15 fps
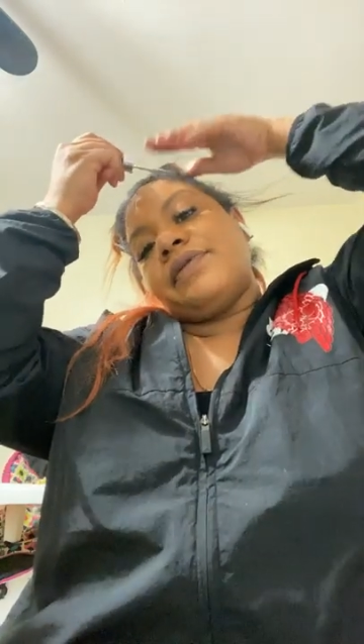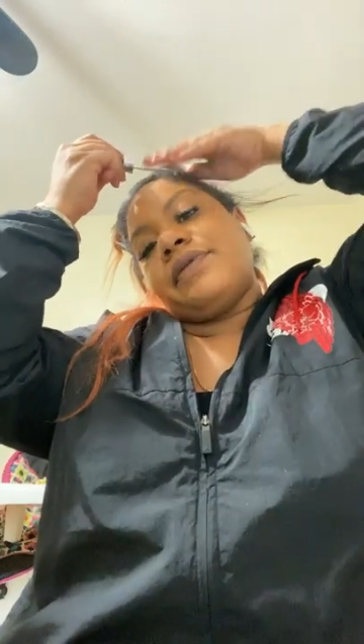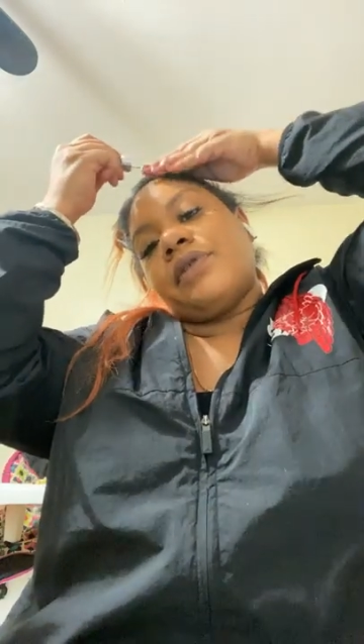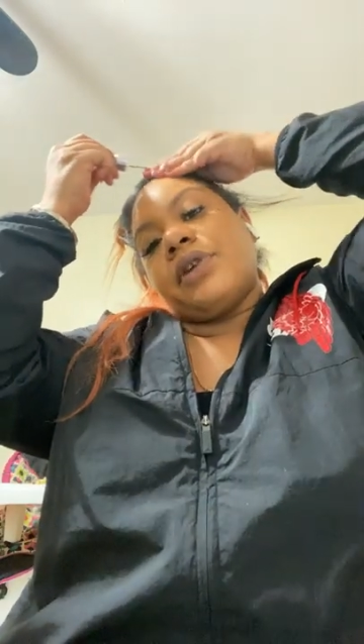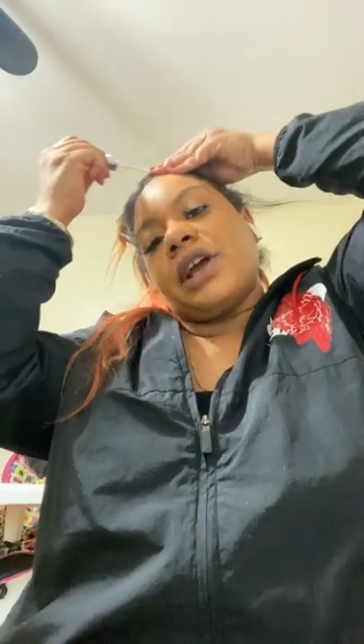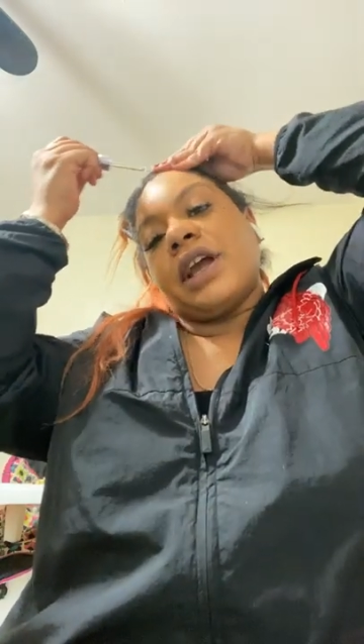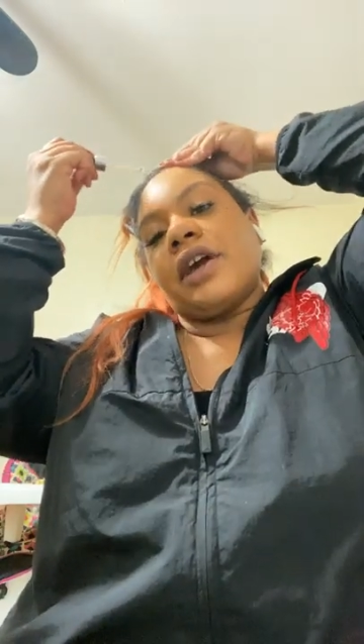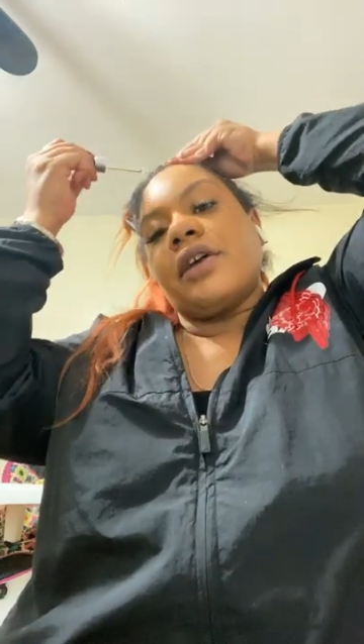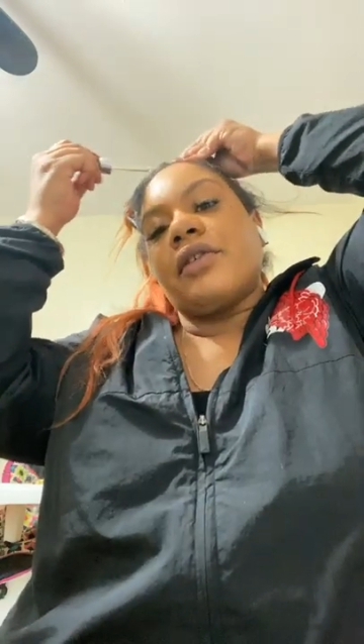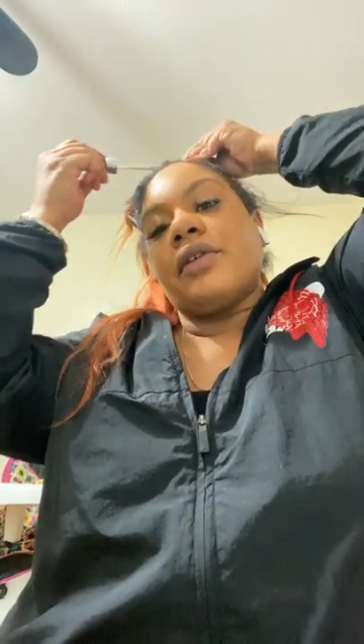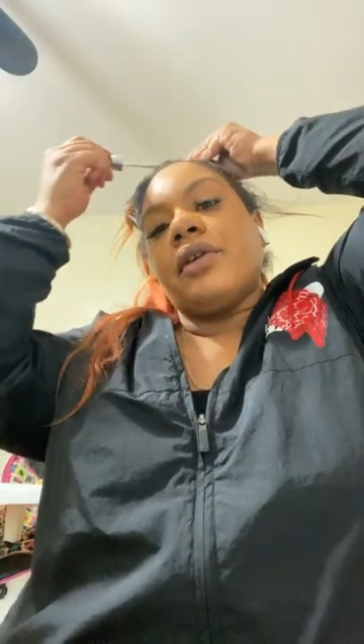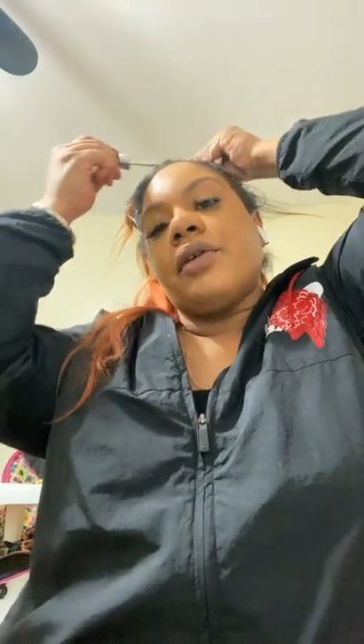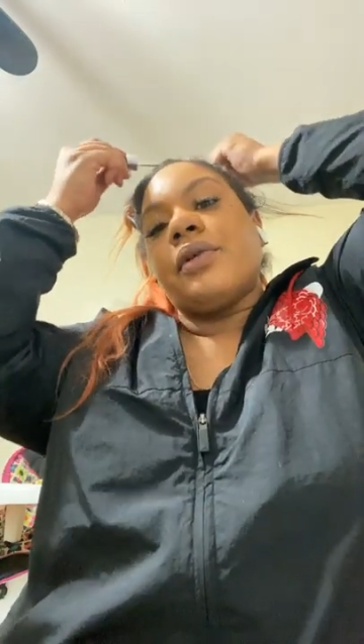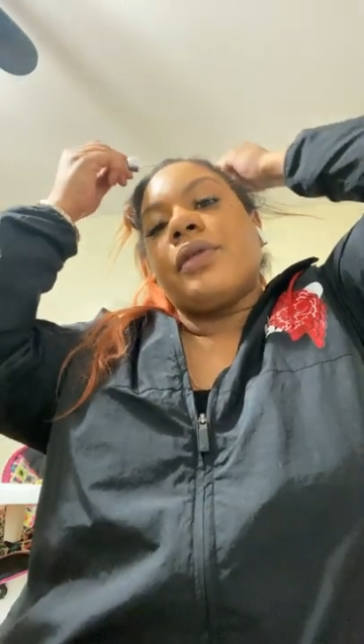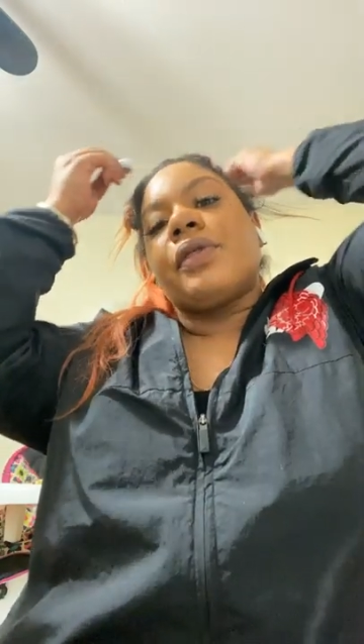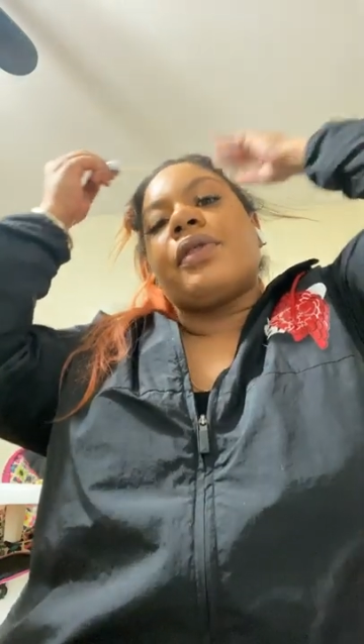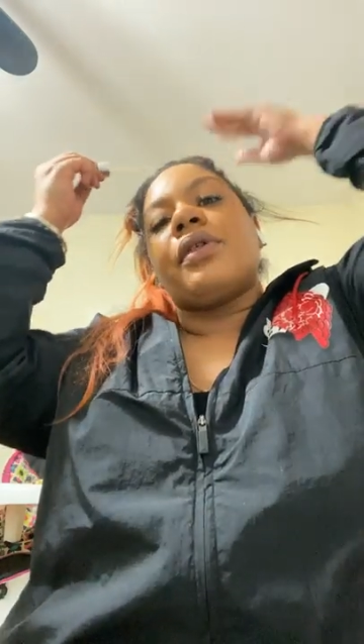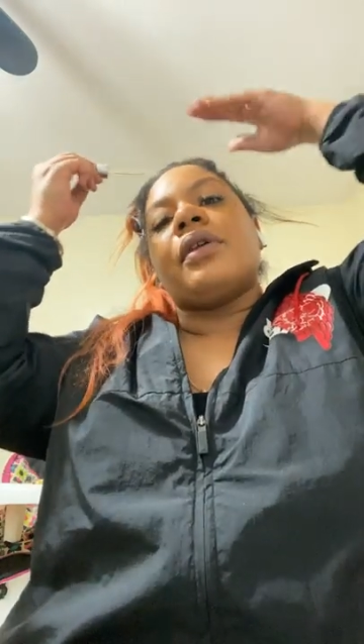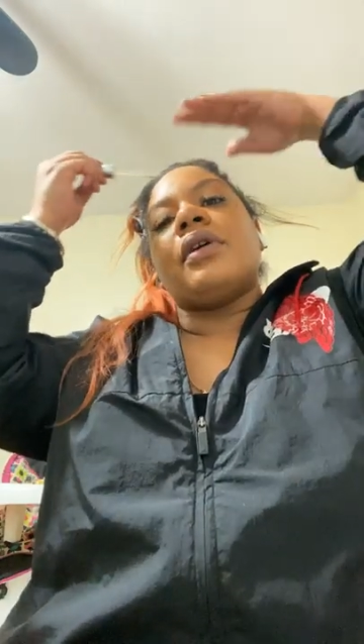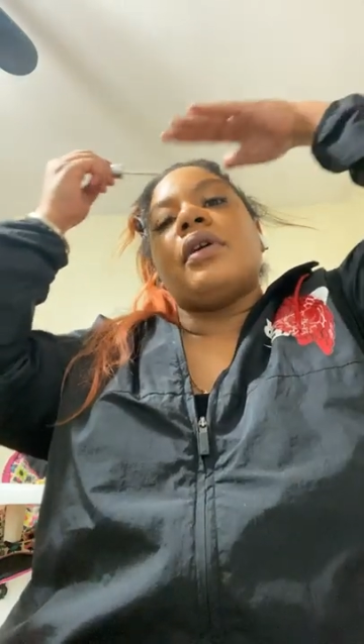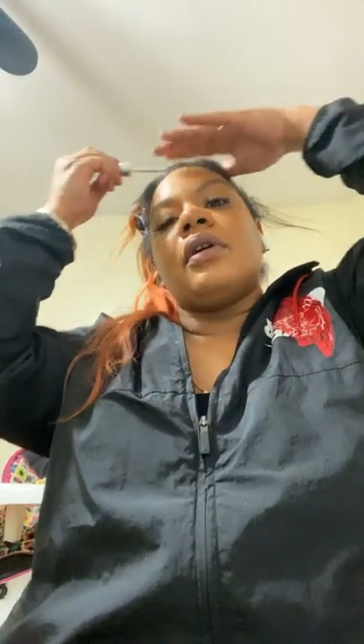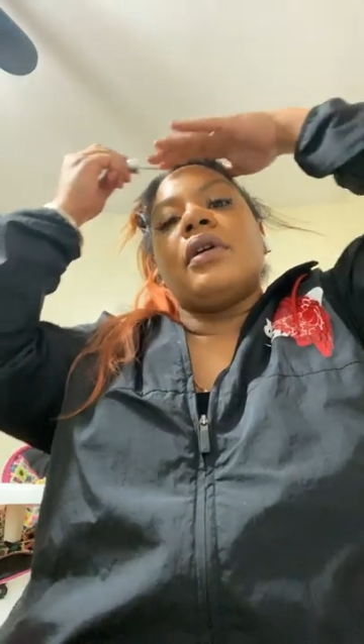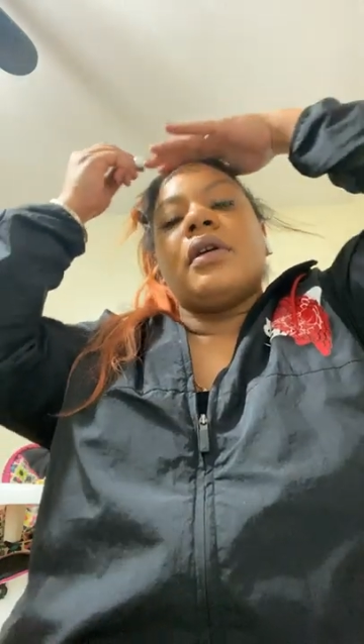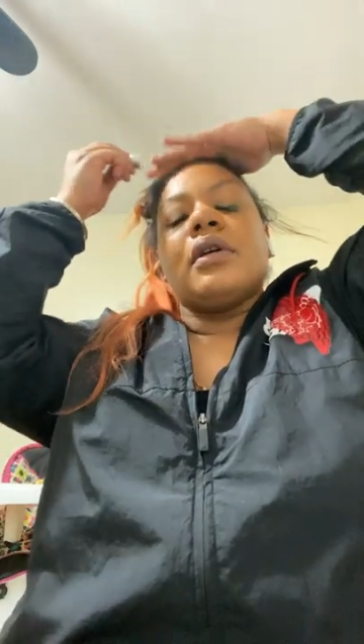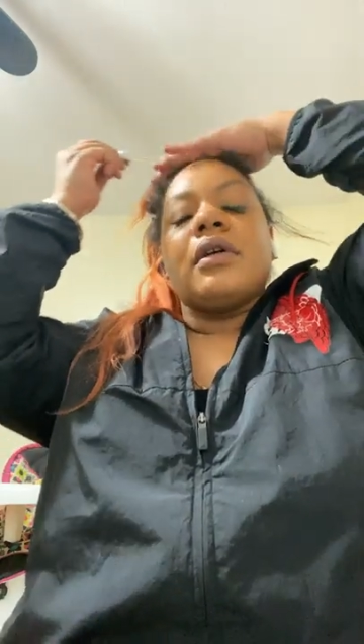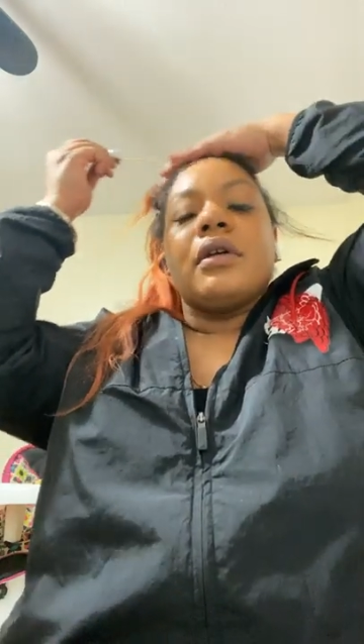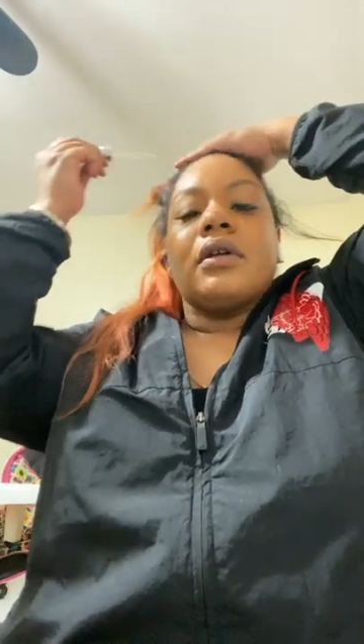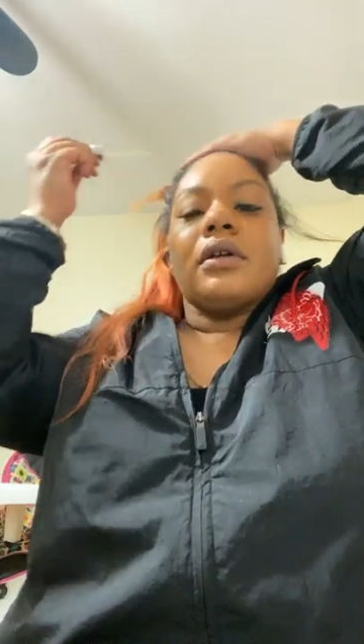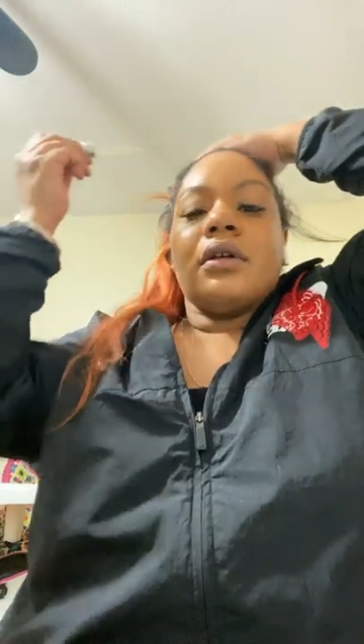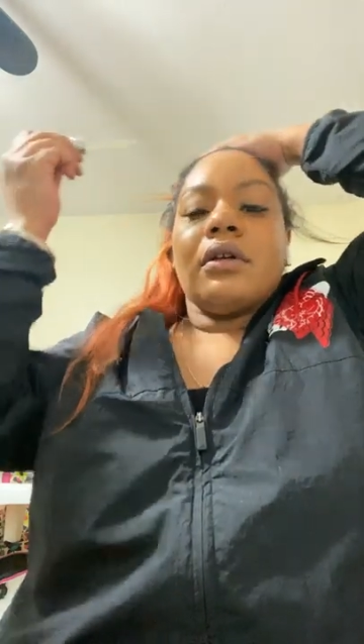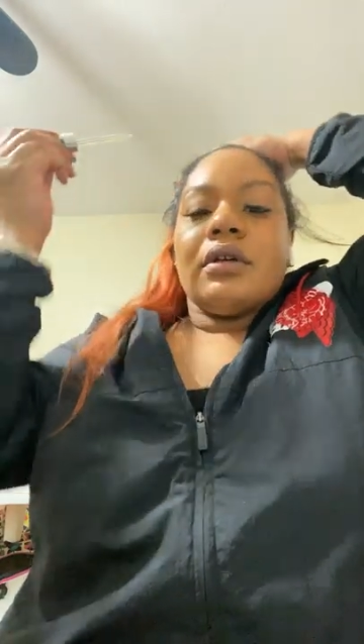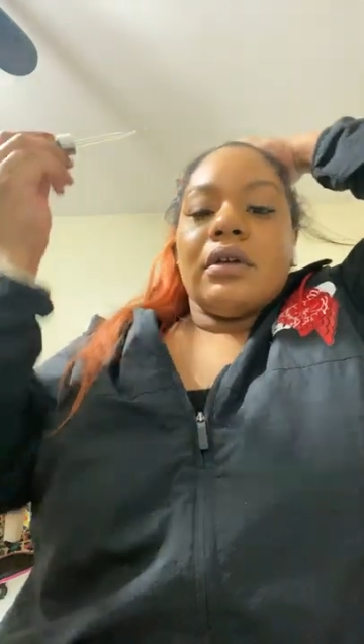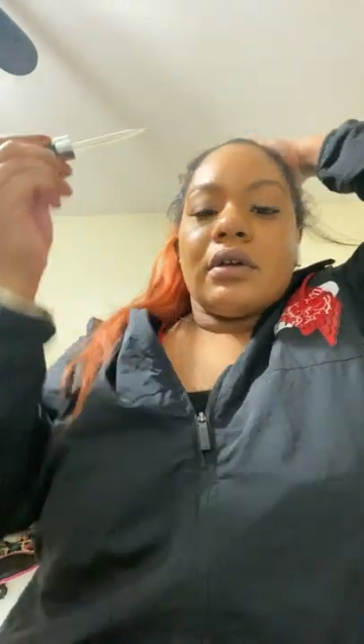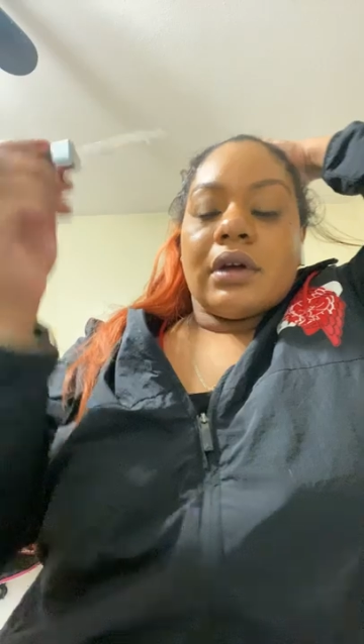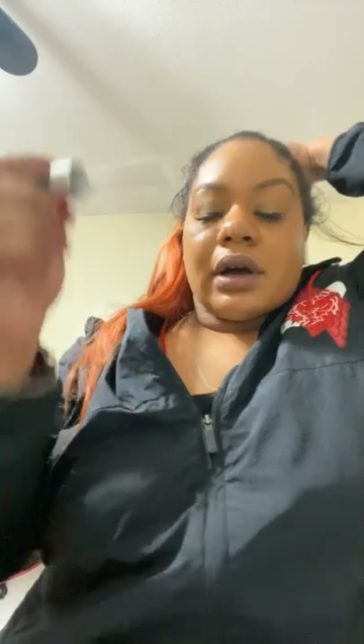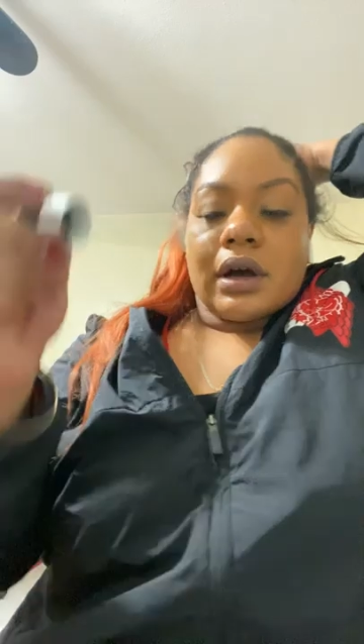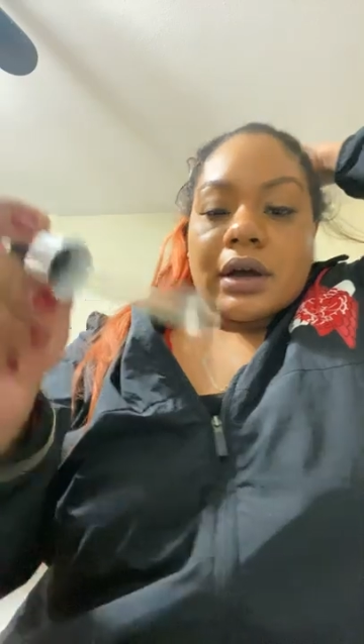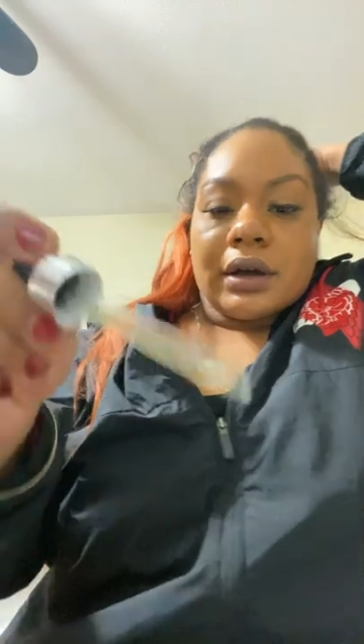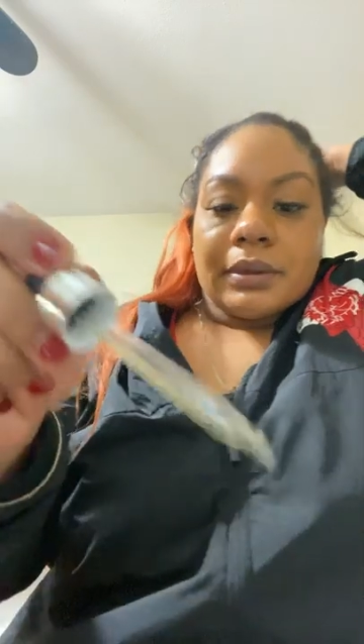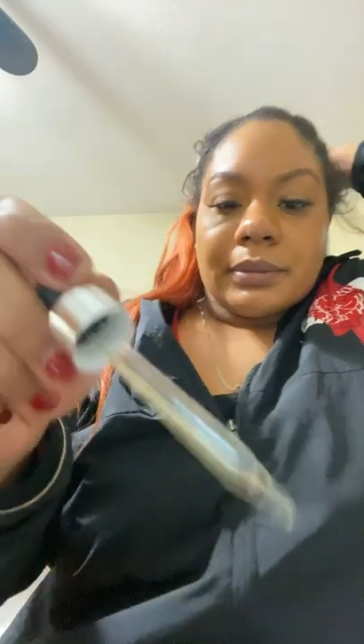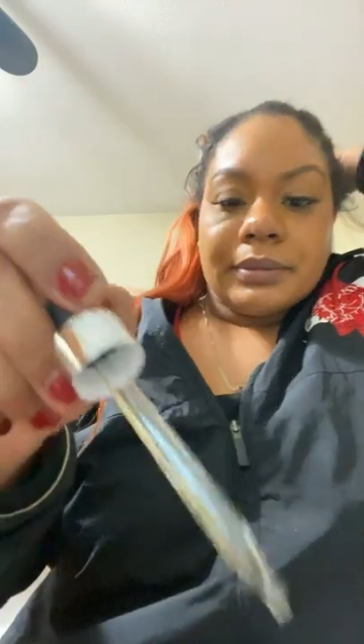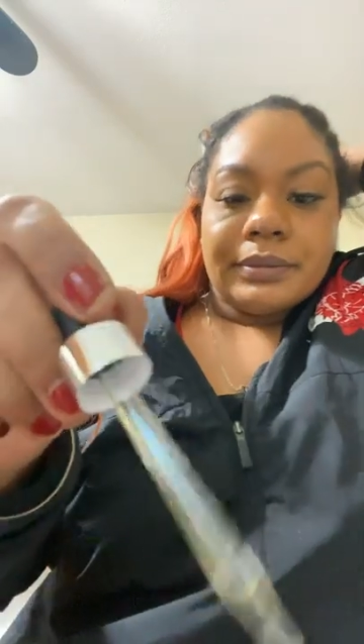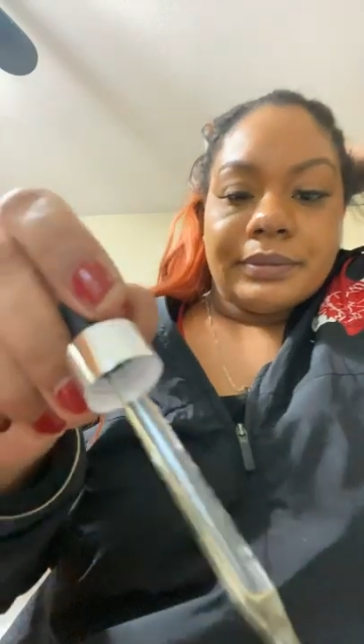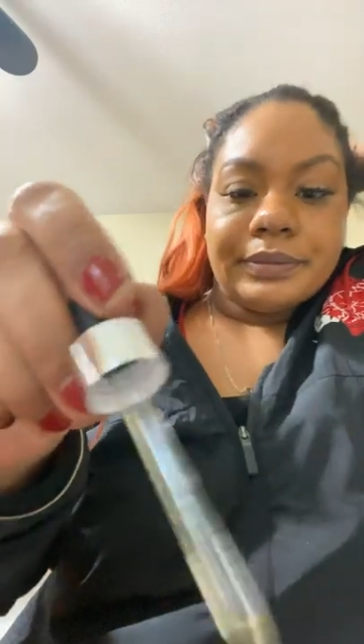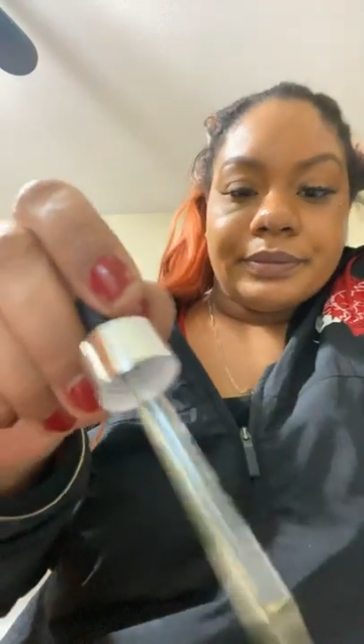for hair growth. Let